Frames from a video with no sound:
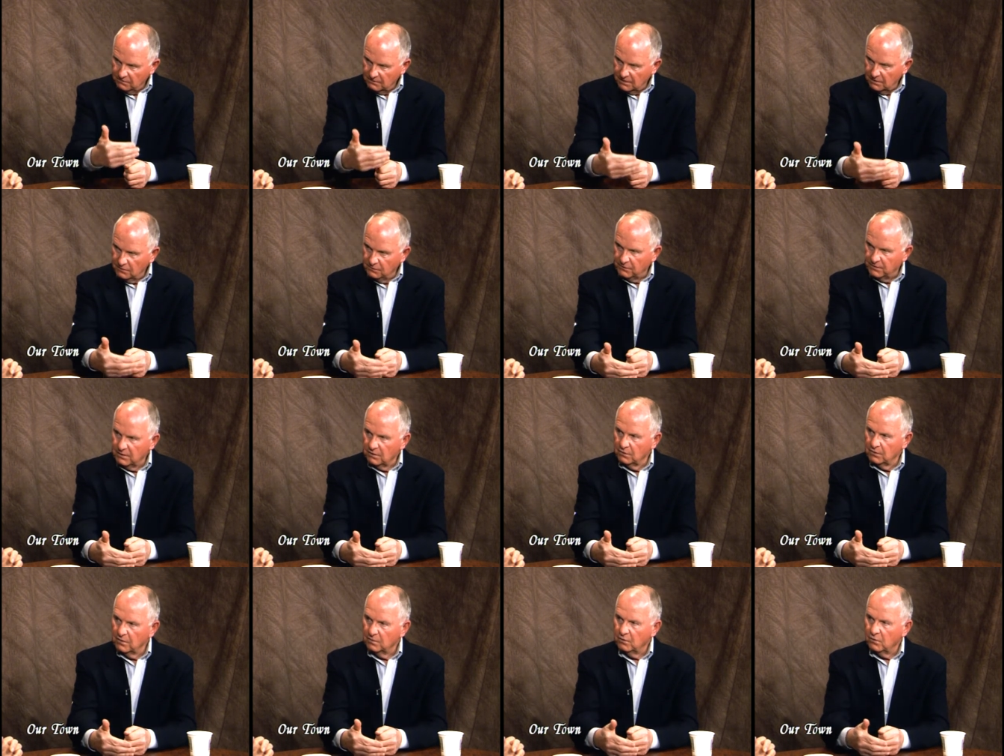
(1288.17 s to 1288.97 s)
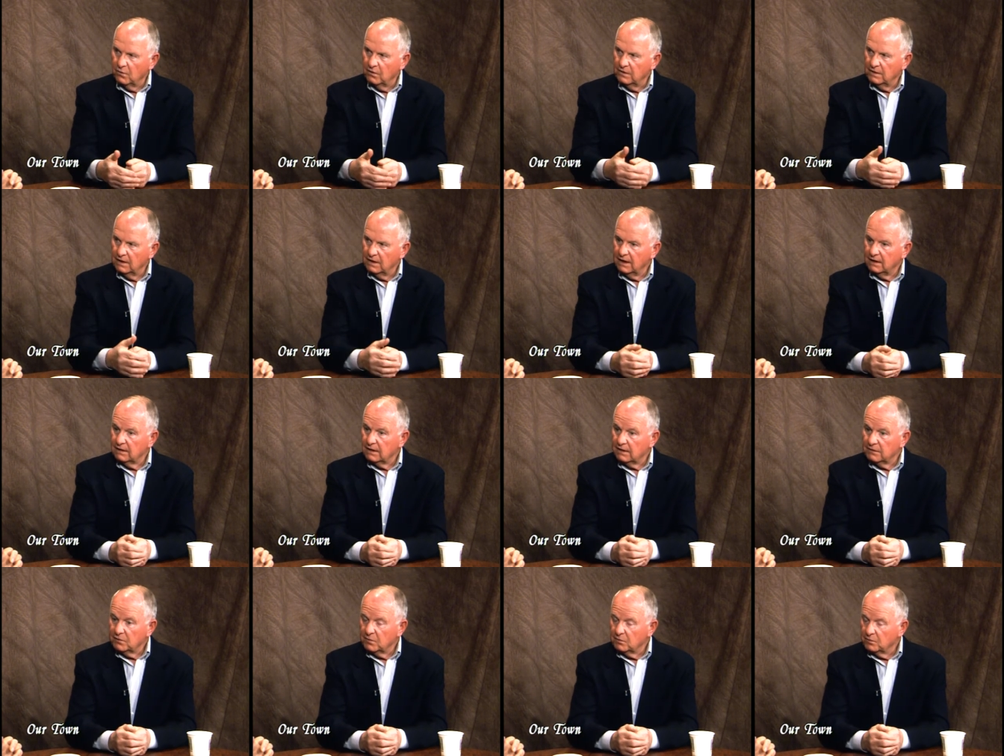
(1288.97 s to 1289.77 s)
get a feel of the board, and I'd
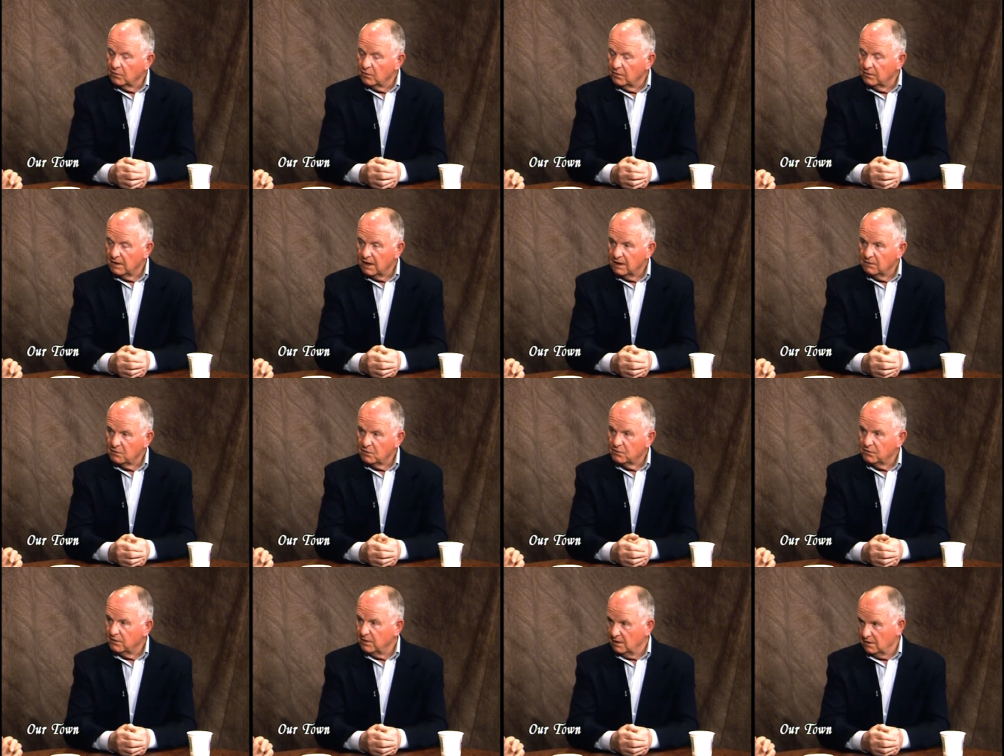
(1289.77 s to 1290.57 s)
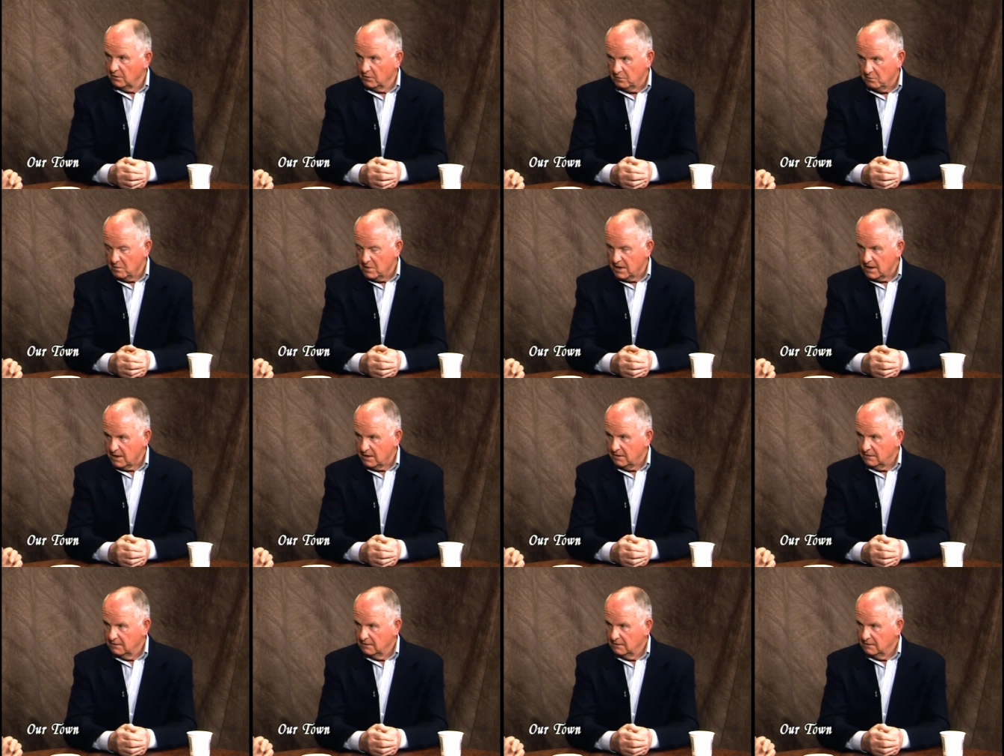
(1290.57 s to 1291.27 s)
like the board to have a feel of me